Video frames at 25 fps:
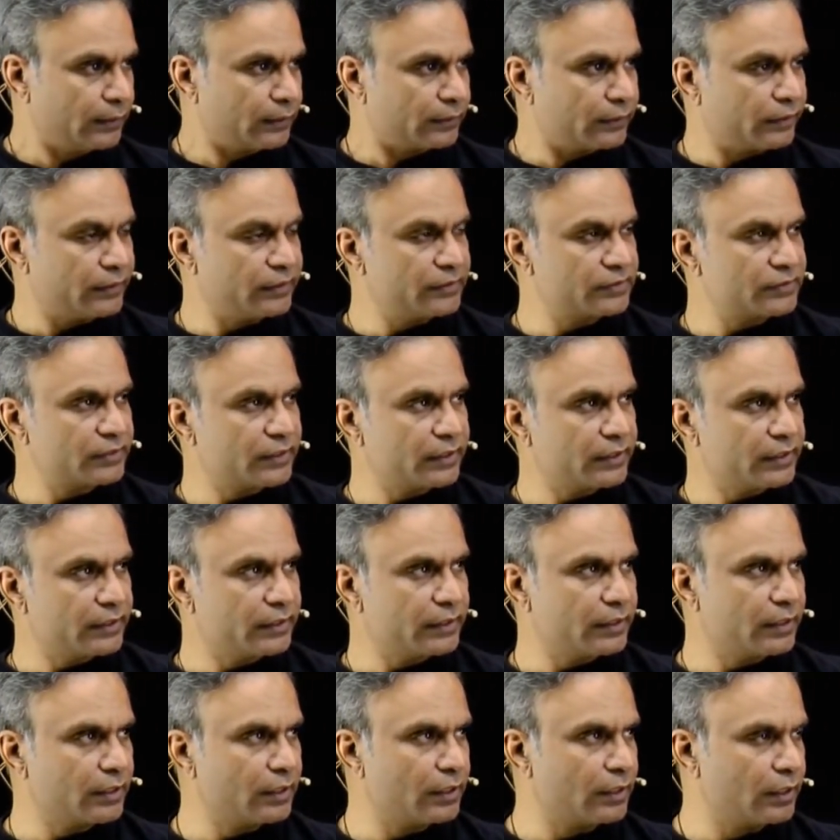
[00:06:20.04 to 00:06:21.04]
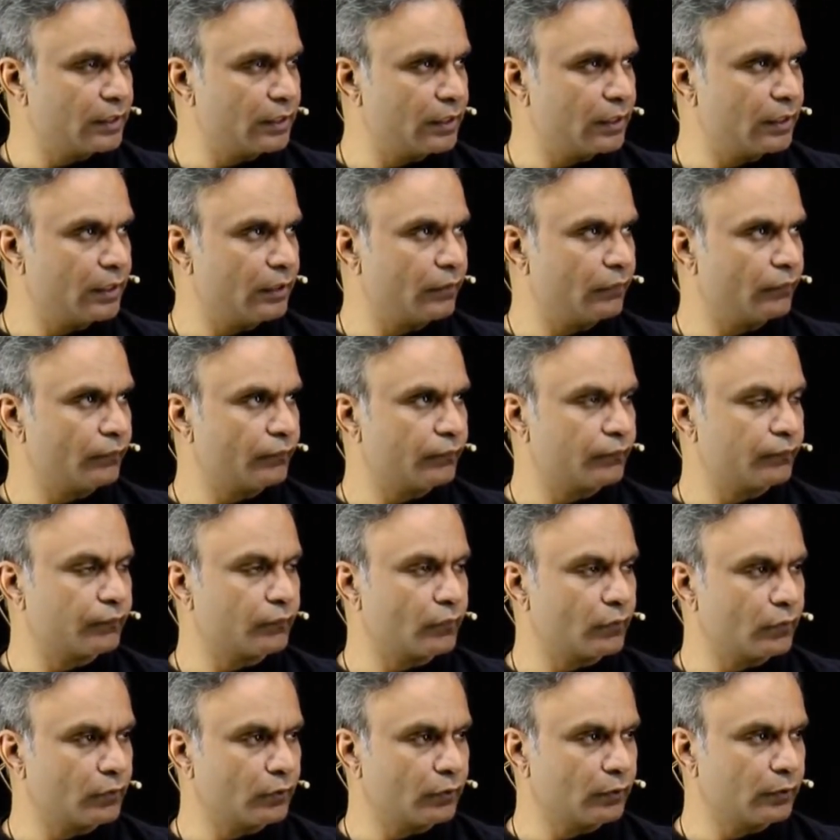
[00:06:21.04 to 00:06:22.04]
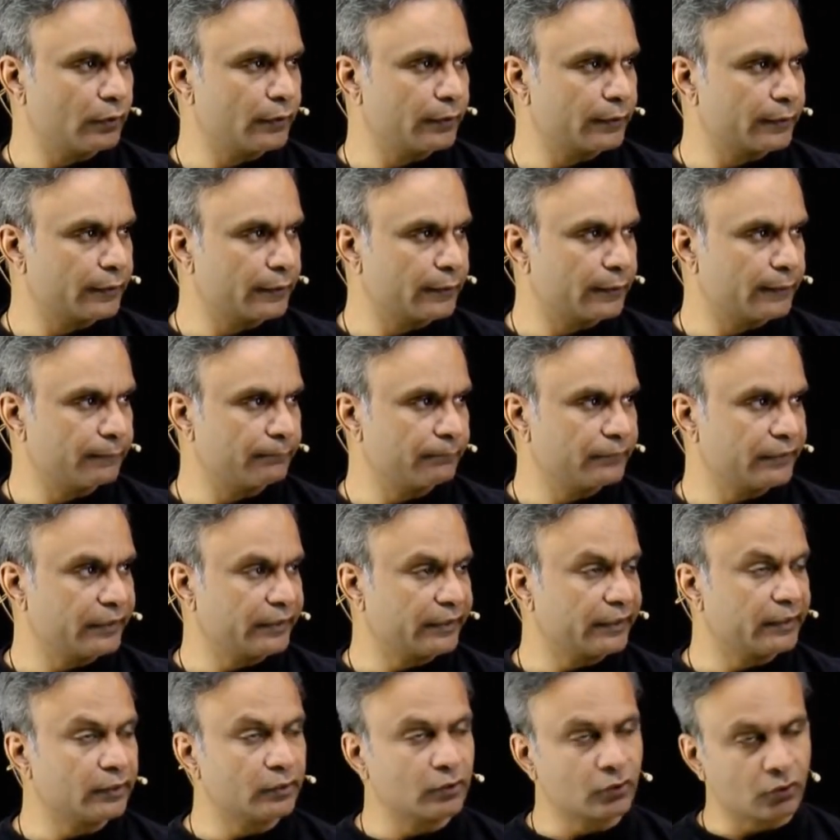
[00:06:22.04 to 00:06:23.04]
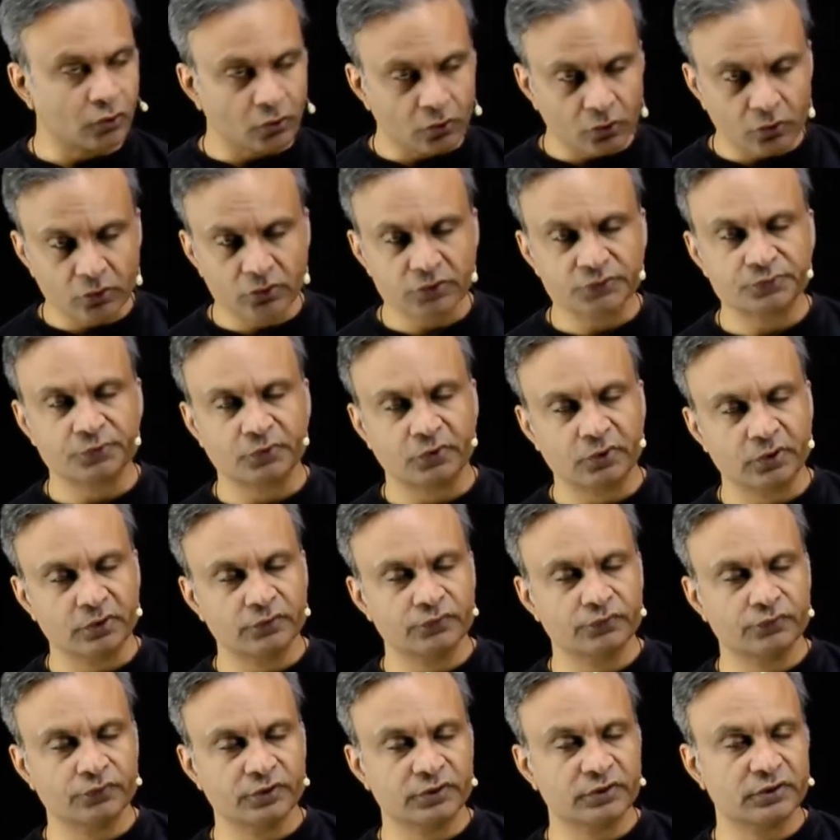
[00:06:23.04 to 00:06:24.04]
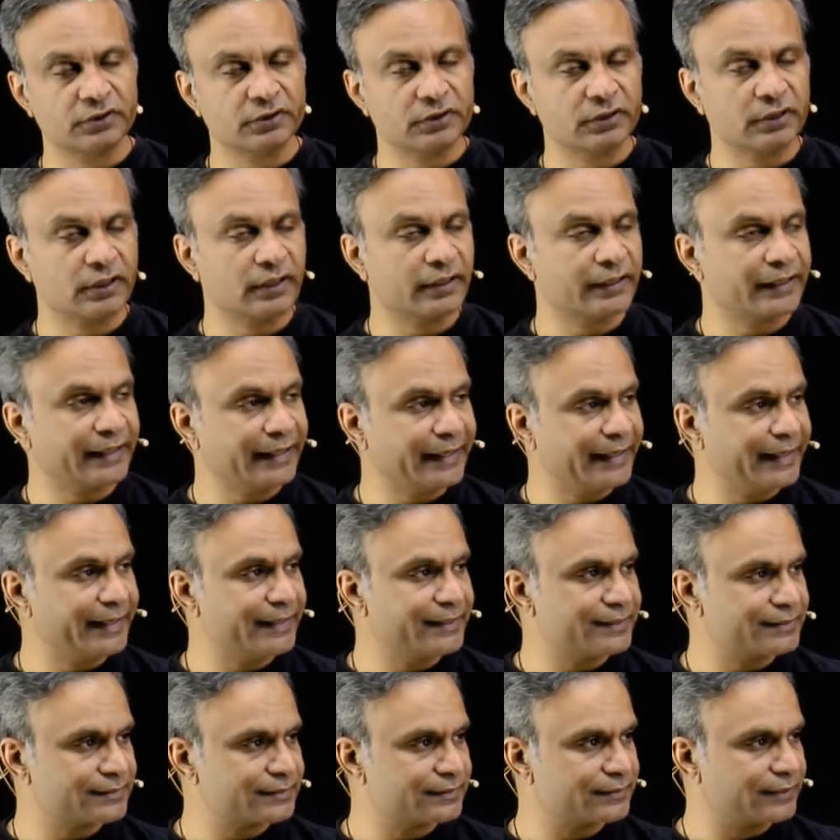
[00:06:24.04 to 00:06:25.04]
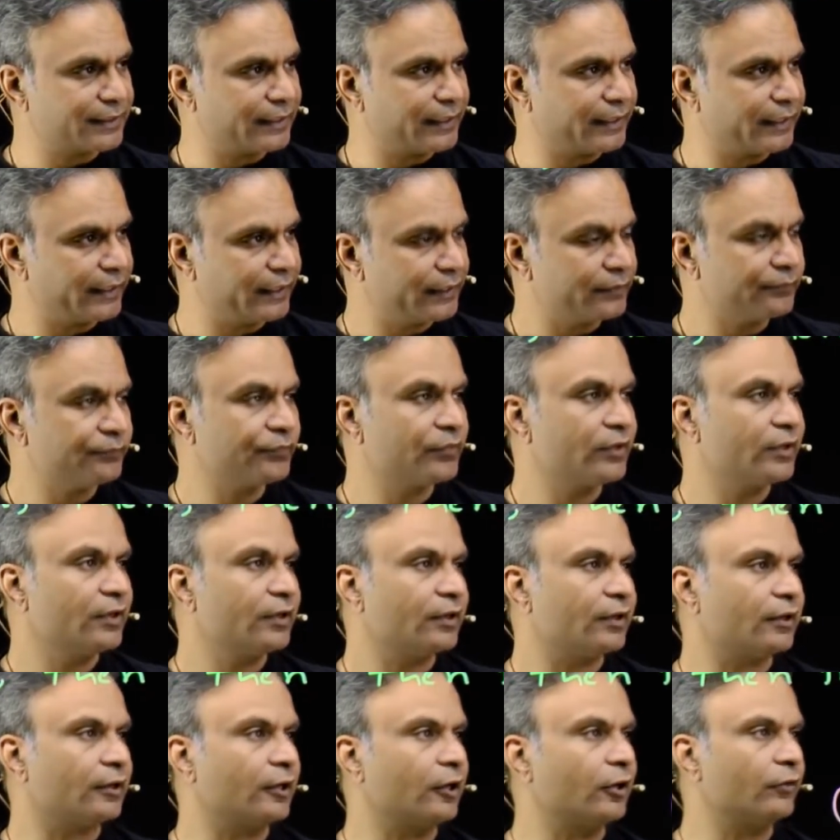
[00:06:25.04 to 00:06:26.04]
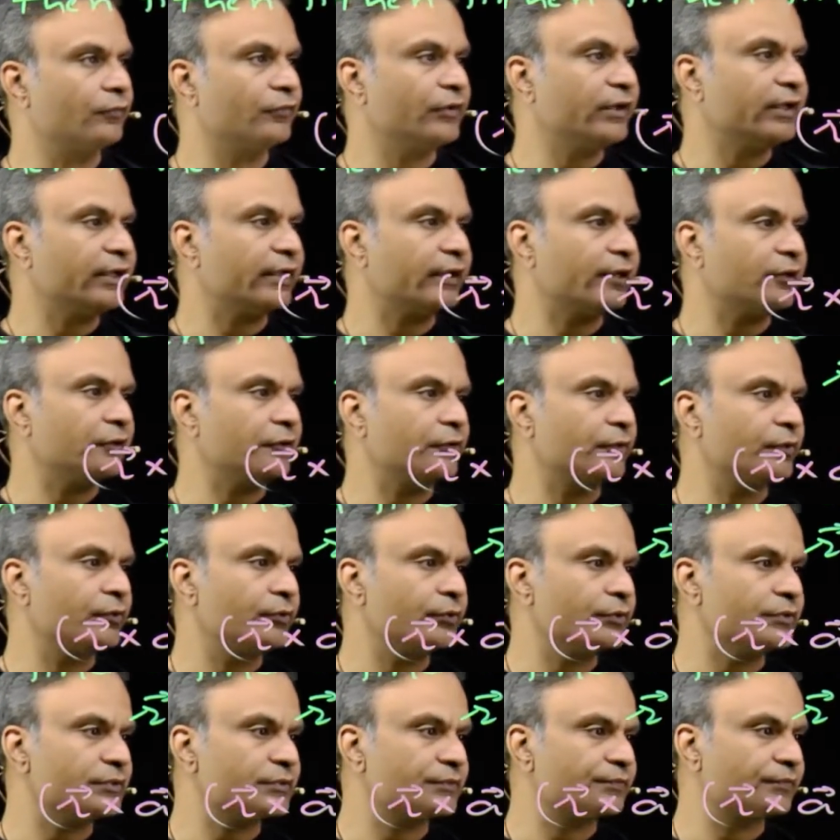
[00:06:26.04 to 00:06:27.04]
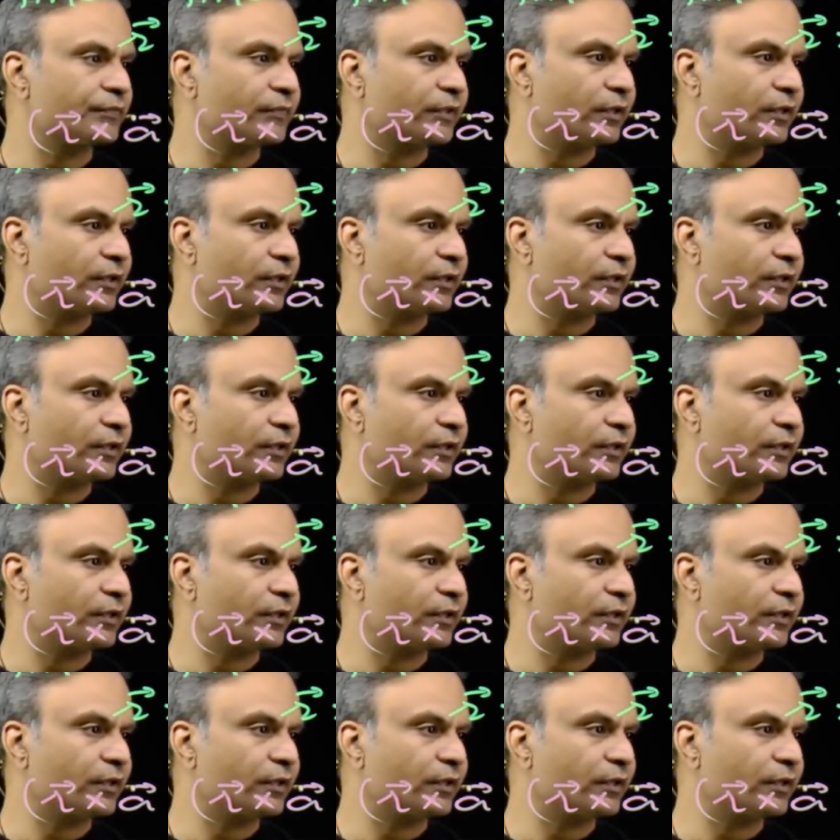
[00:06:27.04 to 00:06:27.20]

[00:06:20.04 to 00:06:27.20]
The reason for taking cross product with a is that now we can use